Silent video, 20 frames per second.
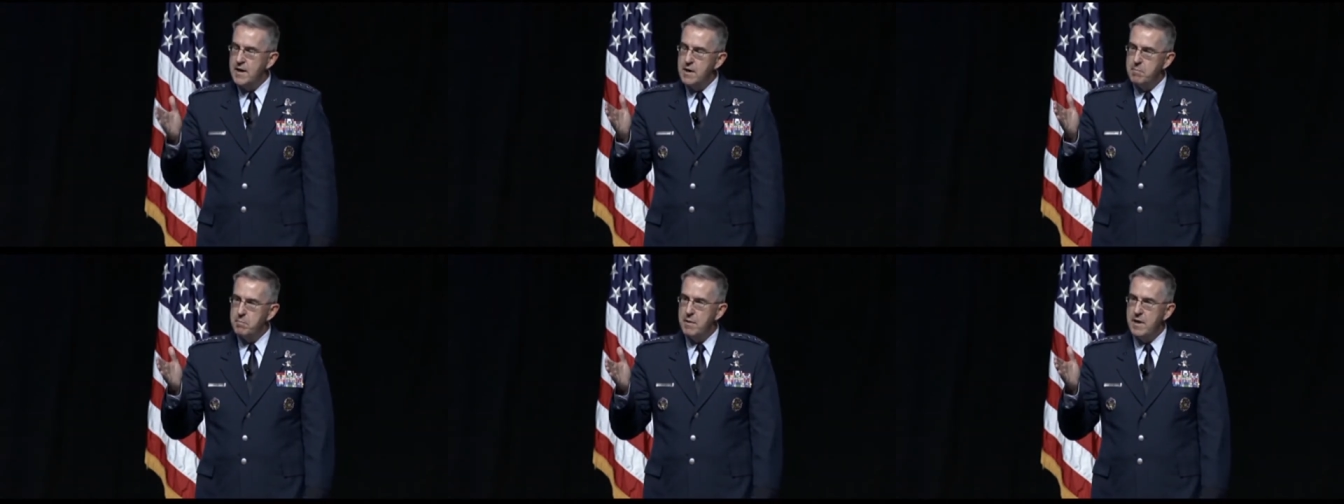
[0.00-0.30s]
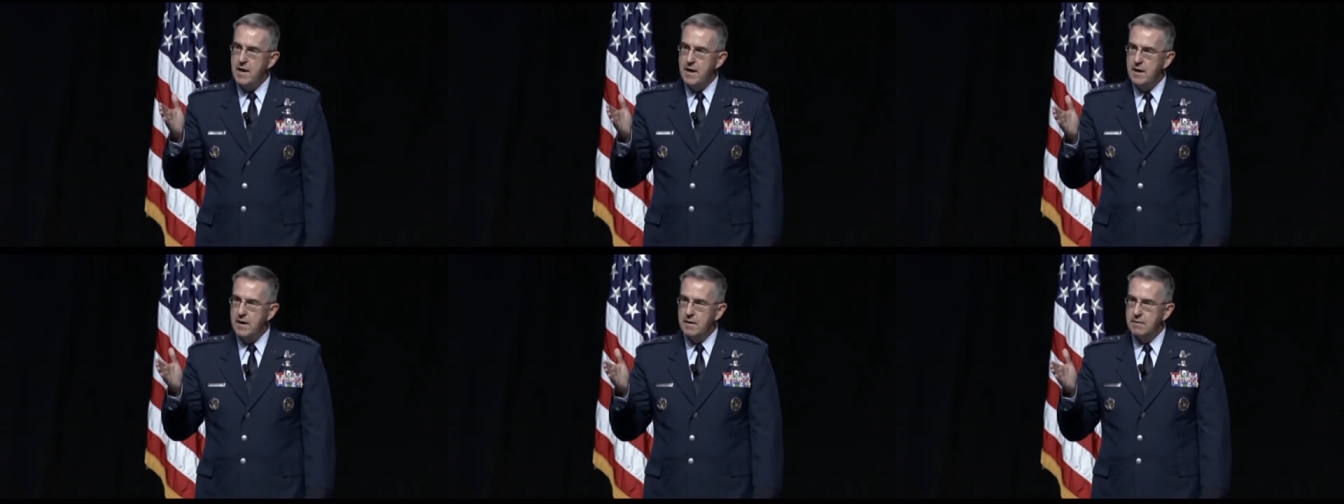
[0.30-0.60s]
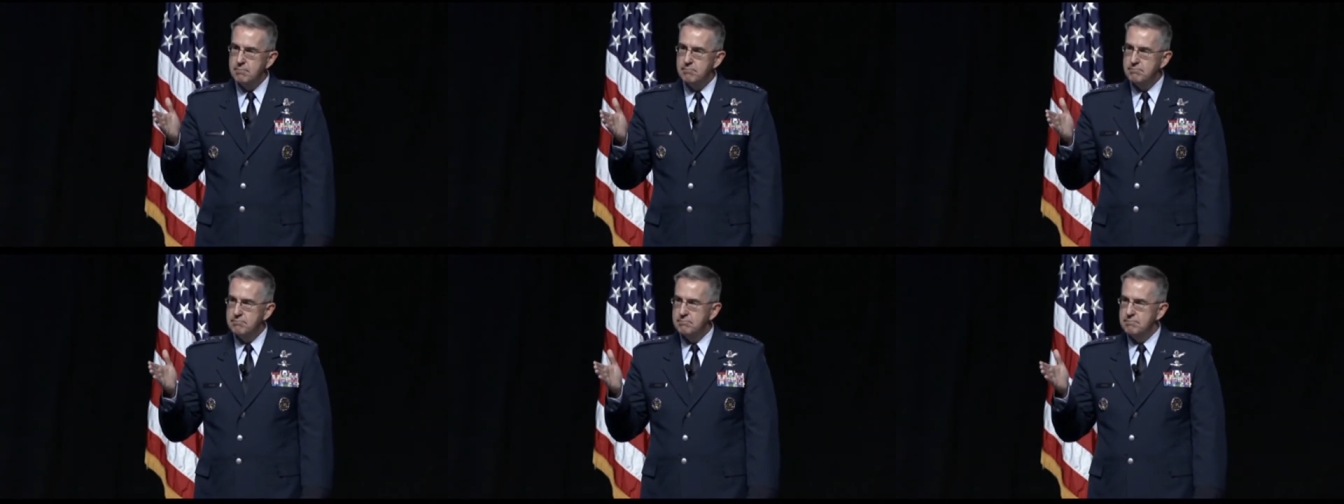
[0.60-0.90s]
tend to
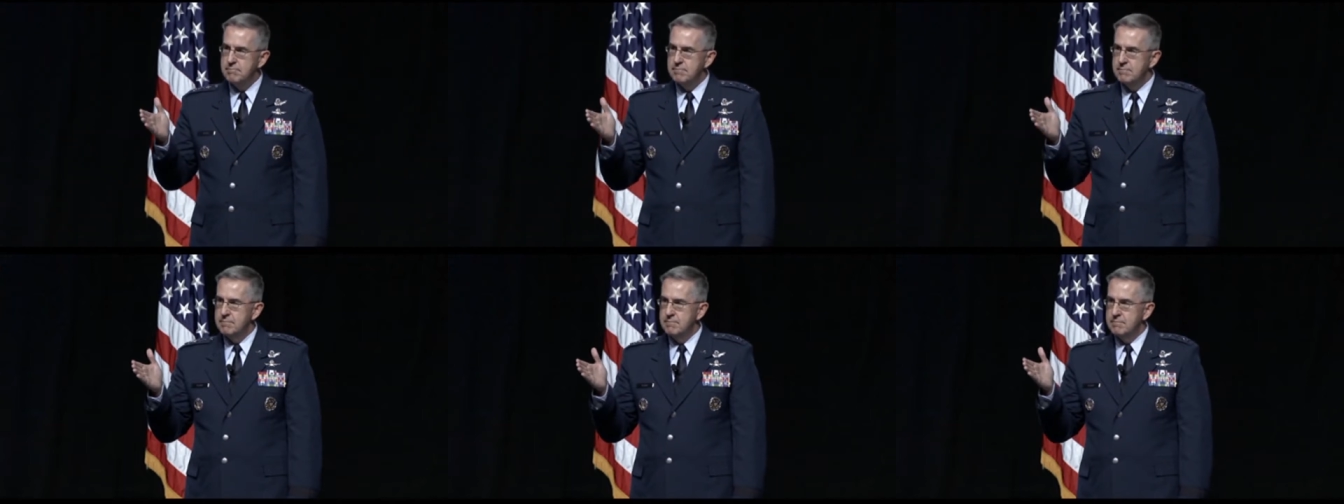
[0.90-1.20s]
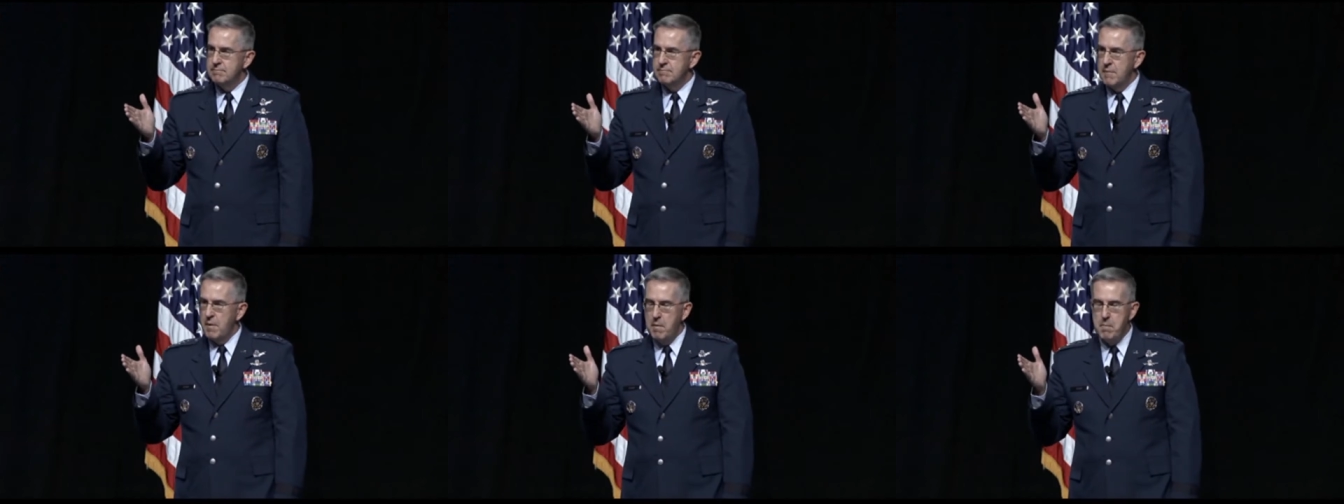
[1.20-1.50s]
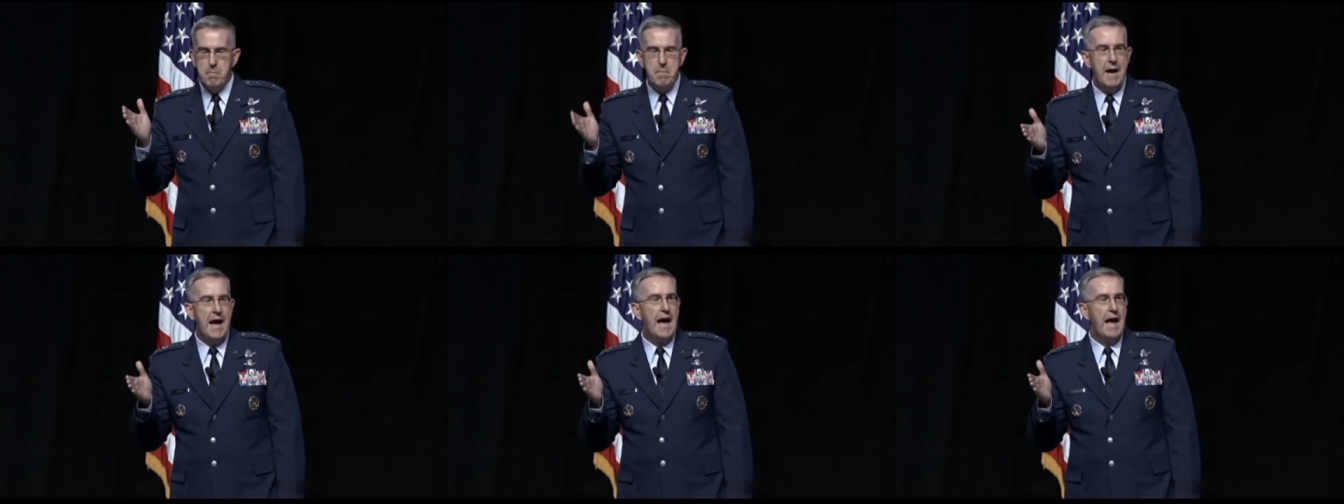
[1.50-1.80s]
be
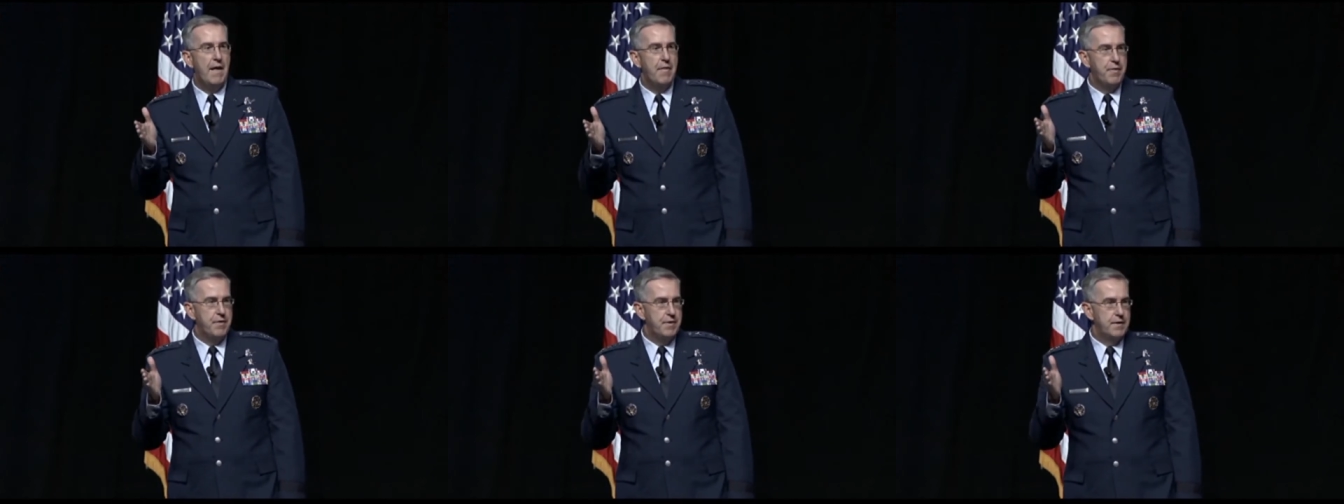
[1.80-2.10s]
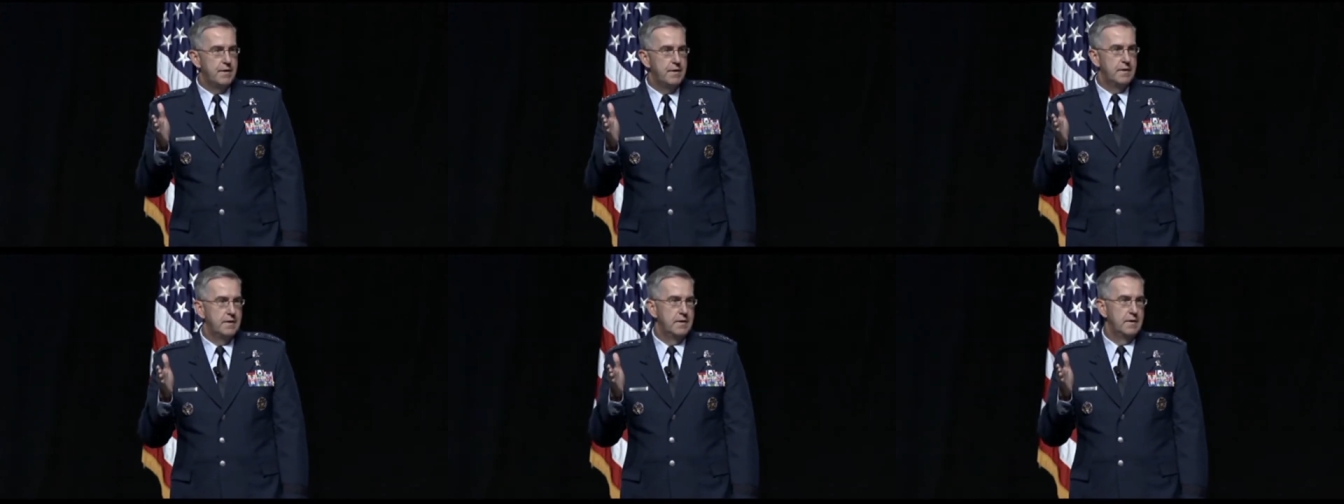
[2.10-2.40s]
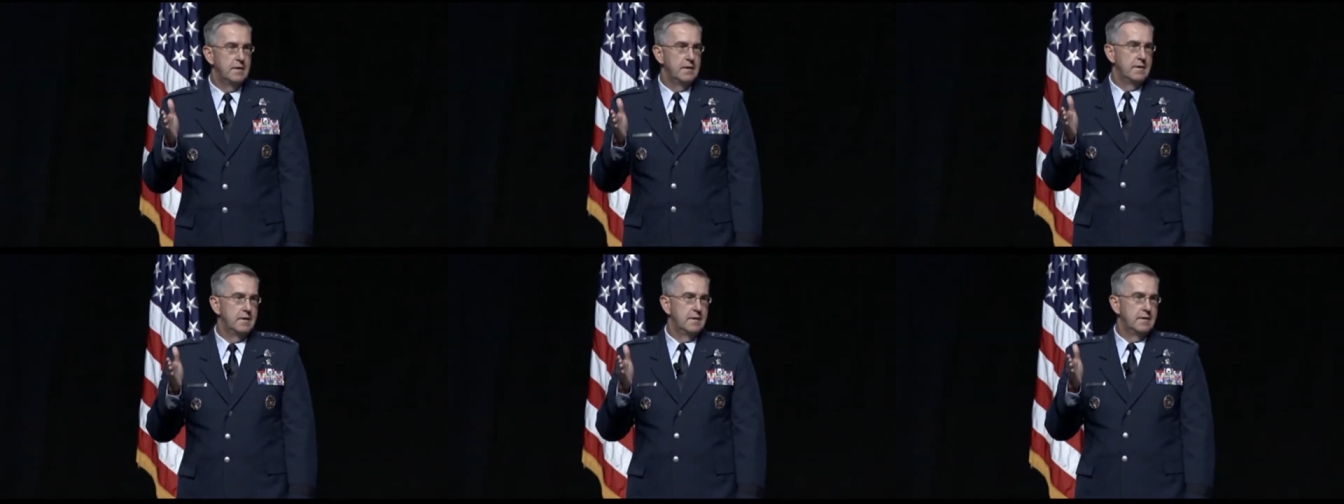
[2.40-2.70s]

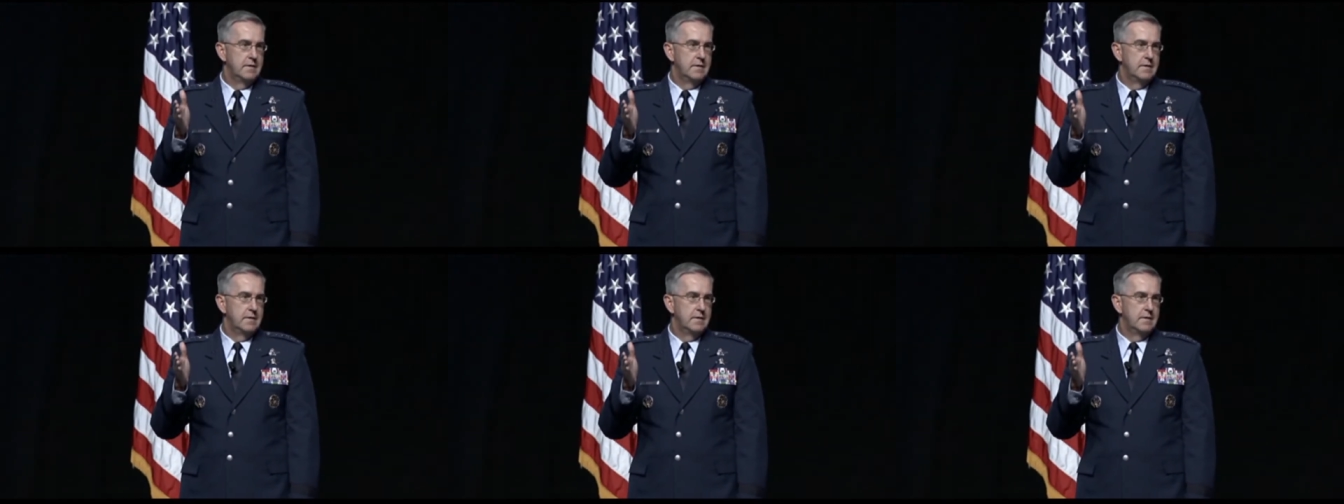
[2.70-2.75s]
math